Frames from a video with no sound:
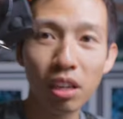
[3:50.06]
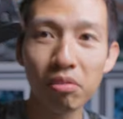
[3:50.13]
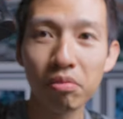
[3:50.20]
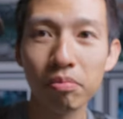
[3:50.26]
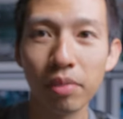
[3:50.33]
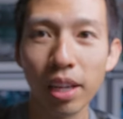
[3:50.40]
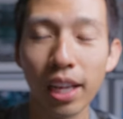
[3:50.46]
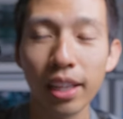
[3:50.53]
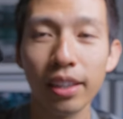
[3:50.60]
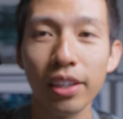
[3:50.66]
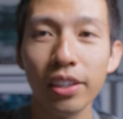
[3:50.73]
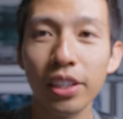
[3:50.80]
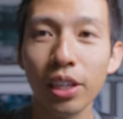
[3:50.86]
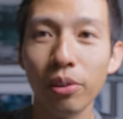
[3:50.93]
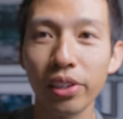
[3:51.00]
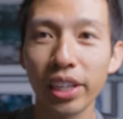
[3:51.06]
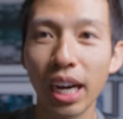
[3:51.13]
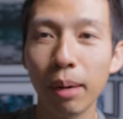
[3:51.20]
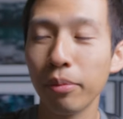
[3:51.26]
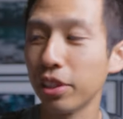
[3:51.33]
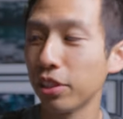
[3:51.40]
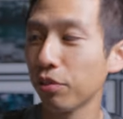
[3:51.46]
off, and there you go, your
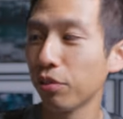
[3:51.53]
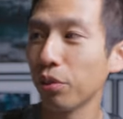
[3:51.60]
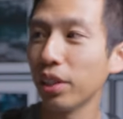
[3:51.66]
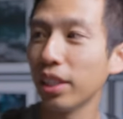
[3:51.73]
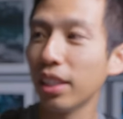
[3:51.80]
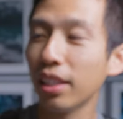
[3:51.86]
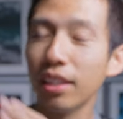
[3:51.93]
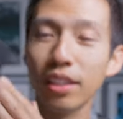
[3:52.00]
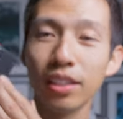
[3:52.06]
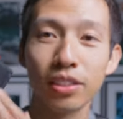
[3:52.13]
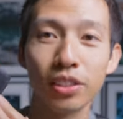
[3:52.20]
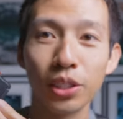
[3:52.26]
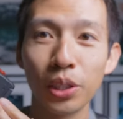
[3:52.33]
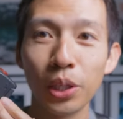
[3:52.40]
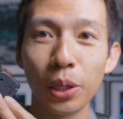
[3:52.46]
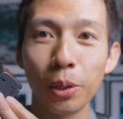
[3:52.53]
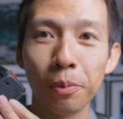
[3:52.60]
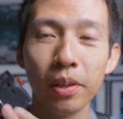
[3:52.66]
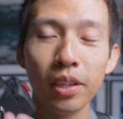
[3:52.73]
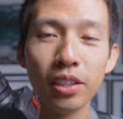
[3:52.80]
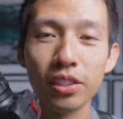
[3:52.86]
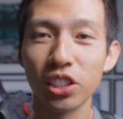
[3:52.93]
camera is free to go.
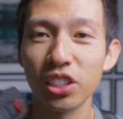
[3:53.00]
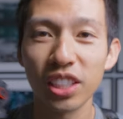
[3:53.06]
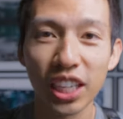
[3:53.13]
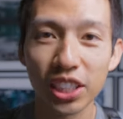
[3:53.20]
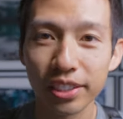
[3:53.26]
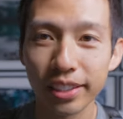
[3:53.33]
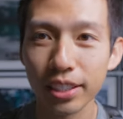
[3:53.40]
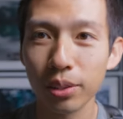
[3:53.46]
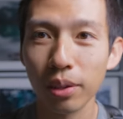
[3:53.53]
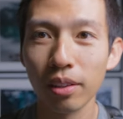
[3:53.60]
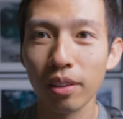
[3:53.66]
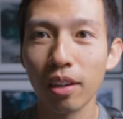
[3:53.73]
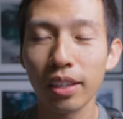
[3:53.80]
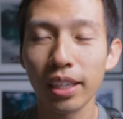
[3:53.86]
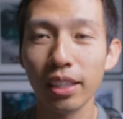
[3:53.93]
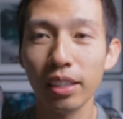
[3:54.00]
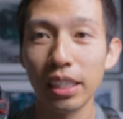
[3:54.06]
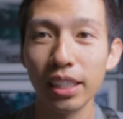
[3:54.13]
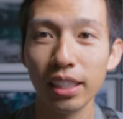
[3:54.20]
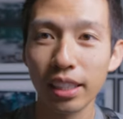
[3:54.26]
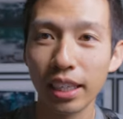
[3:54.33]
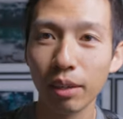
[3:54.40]
Just in case you need to unlock it,
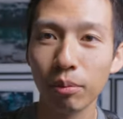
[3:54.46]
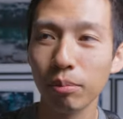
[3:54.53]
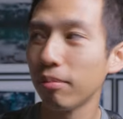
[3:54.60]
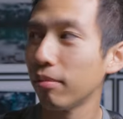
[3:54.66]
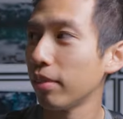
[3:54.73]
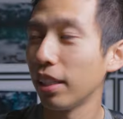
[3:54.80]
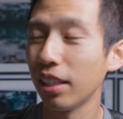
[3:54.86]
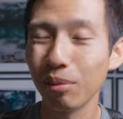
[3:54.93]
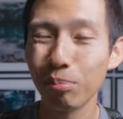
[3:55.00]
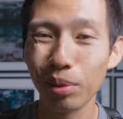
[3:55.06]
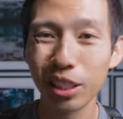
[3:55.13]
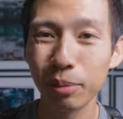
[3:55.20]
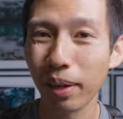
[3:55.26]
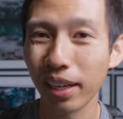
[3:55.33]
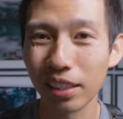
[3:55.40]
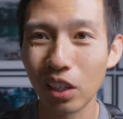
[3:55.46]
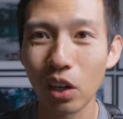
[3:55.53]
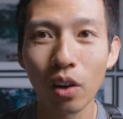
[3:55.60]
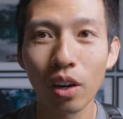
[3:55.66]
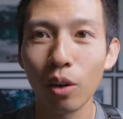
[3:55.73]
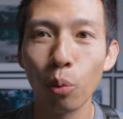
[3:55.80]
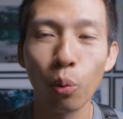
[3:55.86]
you need to put this back in the
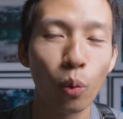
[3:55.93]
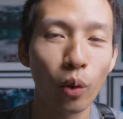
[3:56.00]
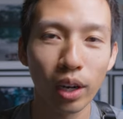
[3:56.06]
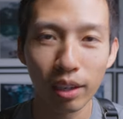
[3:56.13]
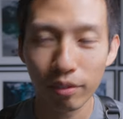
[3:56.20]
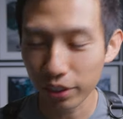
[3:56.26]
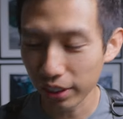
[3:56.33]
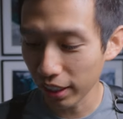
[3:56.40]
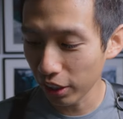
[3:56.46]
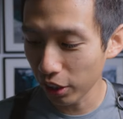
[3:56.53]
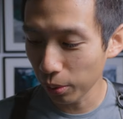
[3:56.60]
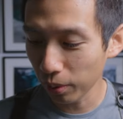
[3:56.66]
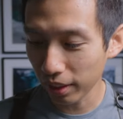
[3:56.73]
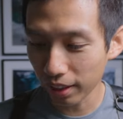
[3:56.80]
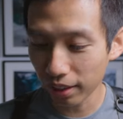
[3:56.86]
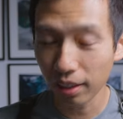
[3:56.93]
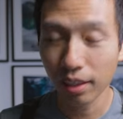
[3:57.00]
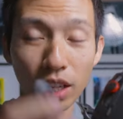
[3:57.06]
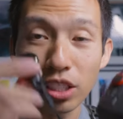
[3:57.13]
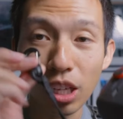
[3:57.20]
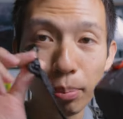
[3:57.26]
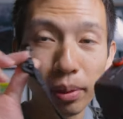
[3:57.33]
car, whatever you need to do with it.
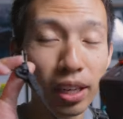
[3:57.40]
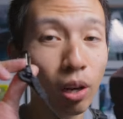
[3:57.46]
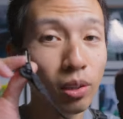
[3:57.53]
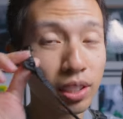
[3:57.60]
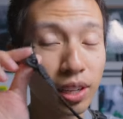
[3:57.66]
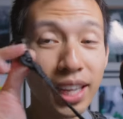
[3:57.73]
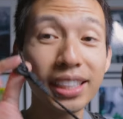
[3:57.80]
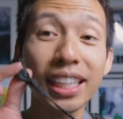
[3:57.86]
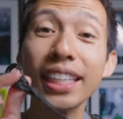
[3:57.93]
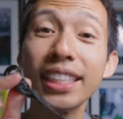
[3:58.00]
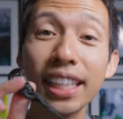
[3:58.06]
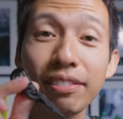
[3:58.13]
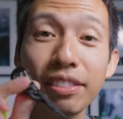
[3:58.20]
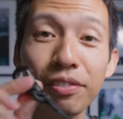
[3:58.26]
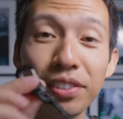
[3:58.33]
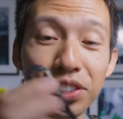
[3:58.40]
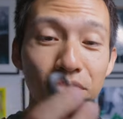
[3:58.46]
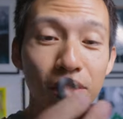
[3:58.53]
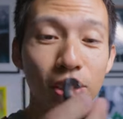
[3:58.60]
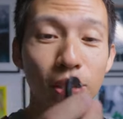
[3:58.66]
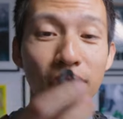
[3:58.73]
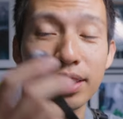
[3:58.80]
On top of that, it also has a safety
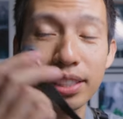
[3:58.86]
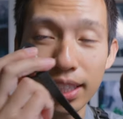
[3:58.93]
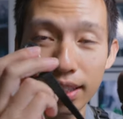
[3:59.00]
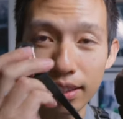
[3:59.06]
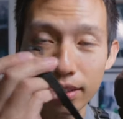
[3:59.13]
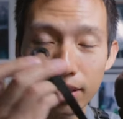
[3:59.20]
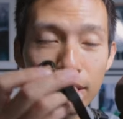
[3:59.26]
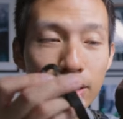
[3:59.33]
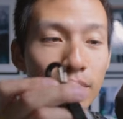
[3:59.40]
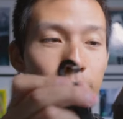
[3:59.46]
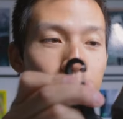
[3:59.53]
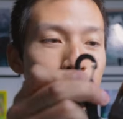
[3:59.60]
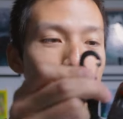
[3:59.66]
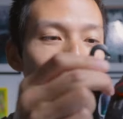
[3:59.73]
feature, so you can take this hook